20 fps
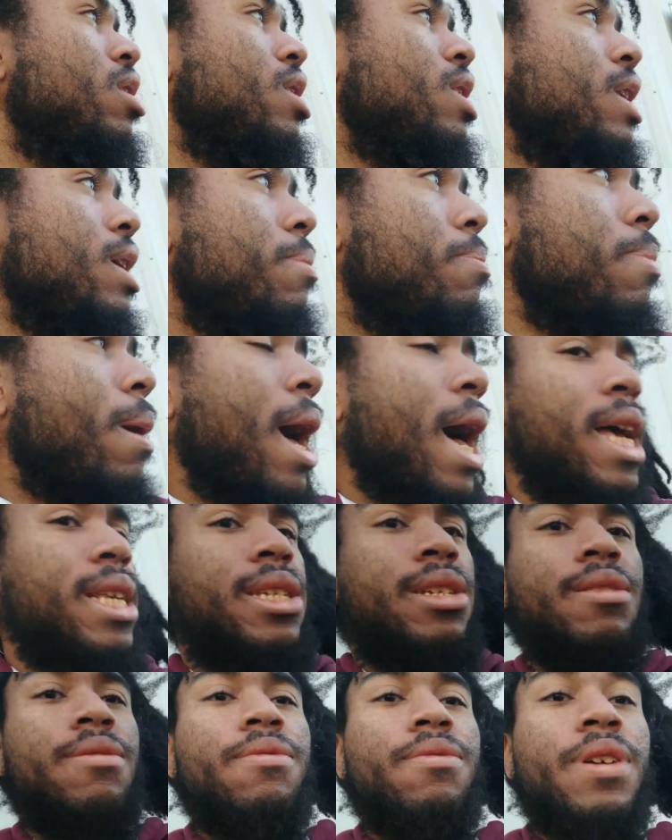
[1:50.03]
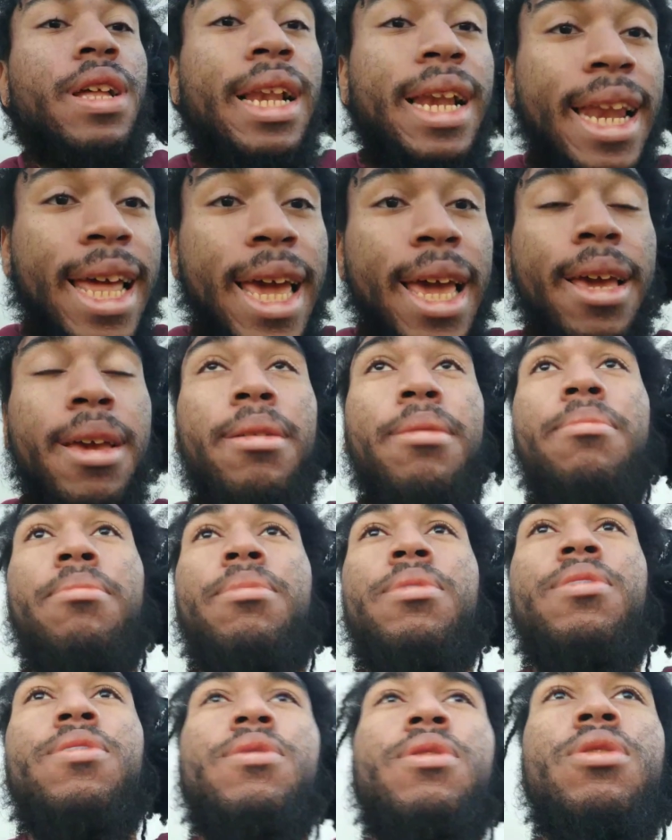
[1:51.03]
the positive claim
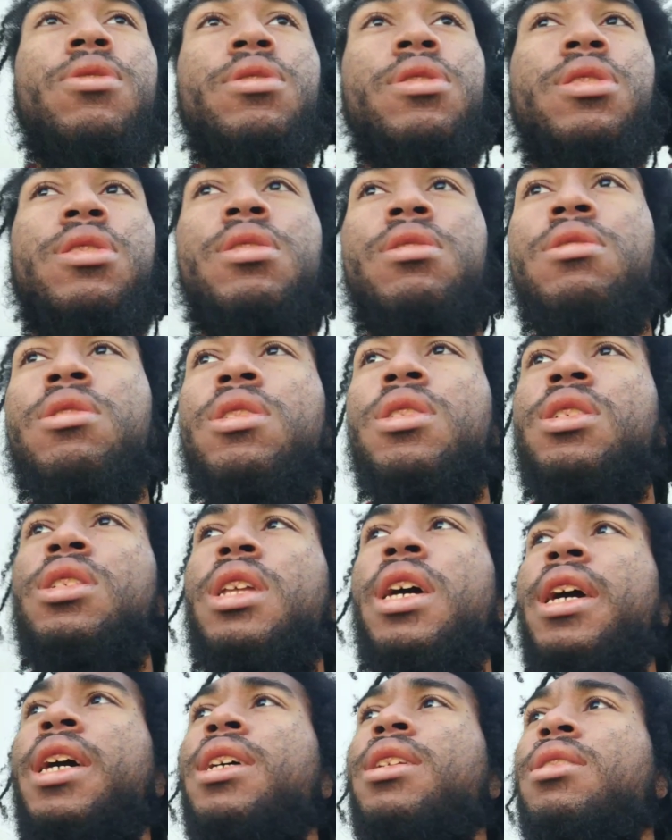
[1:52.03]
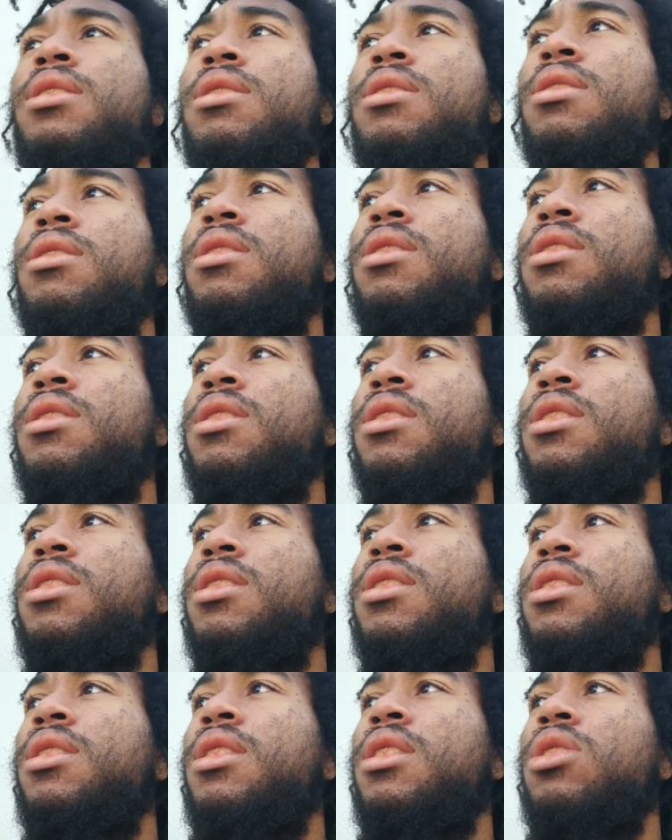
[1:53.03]
or assertion that
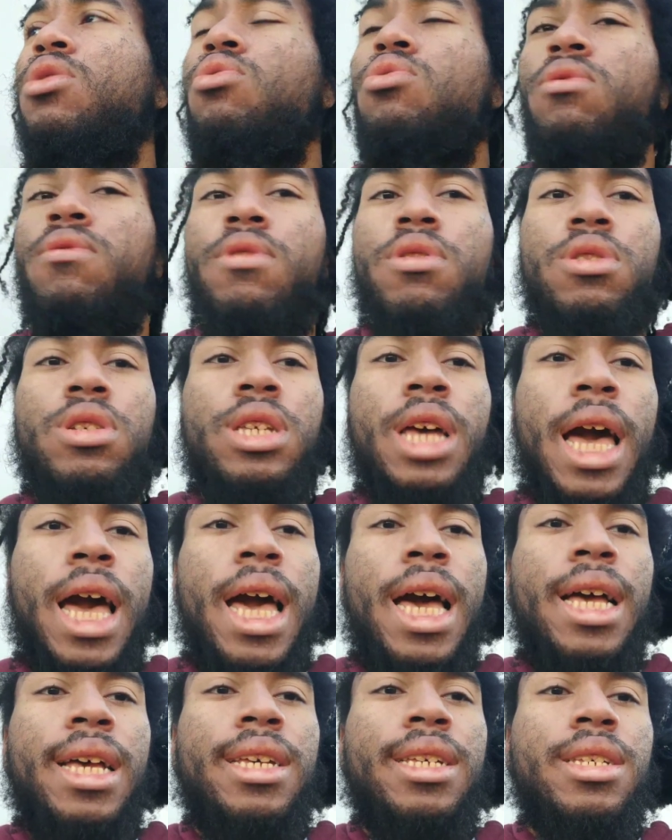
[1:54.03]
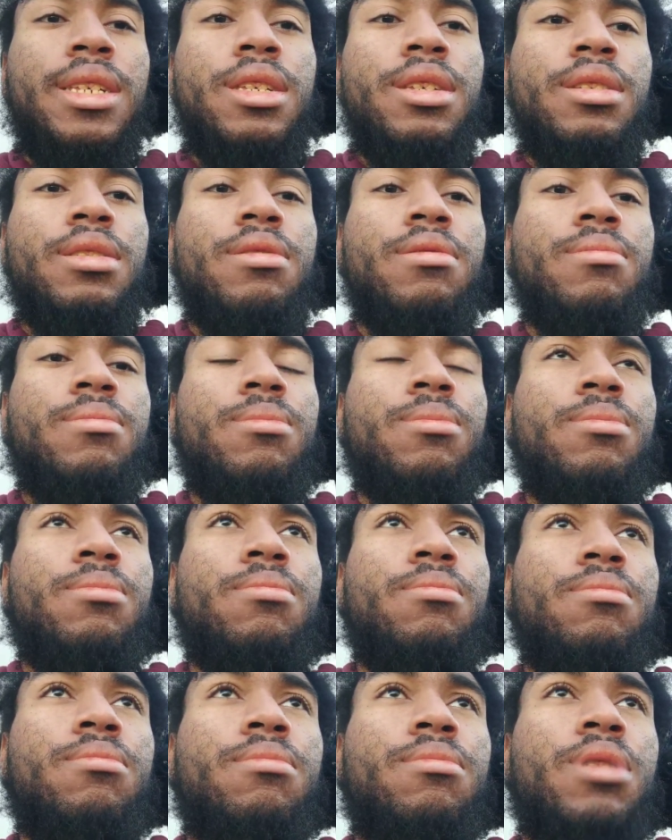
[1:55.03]
the universe has
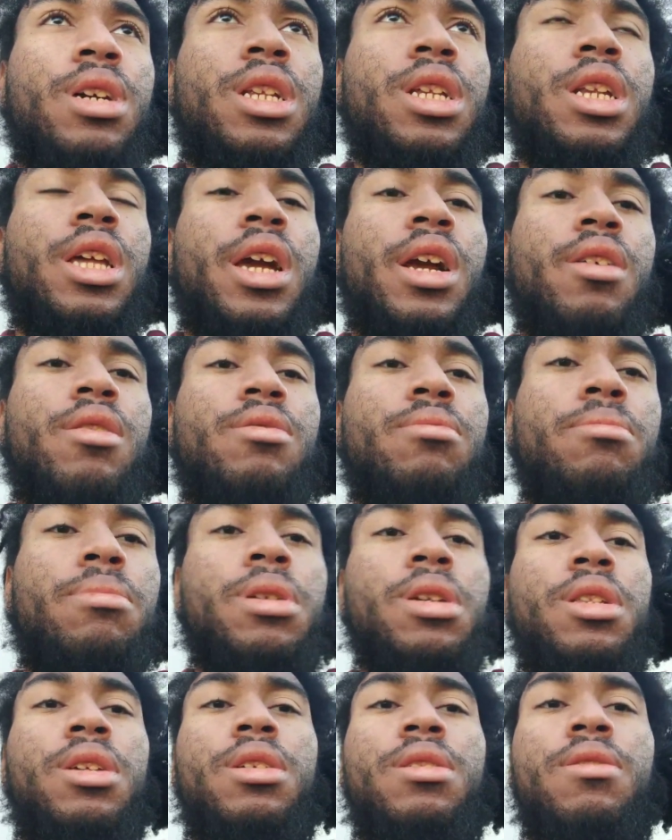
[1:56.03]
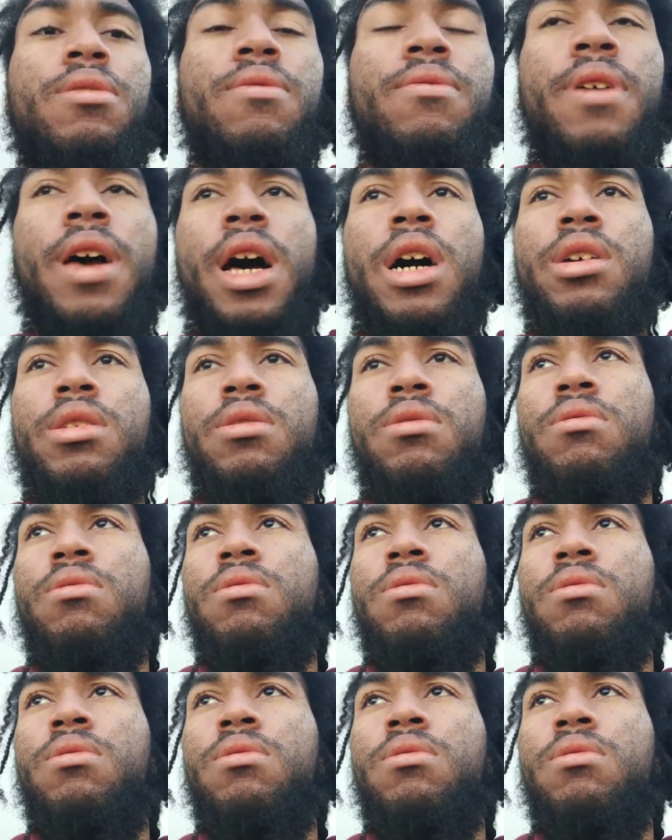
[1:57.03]
an inherent meaning or value.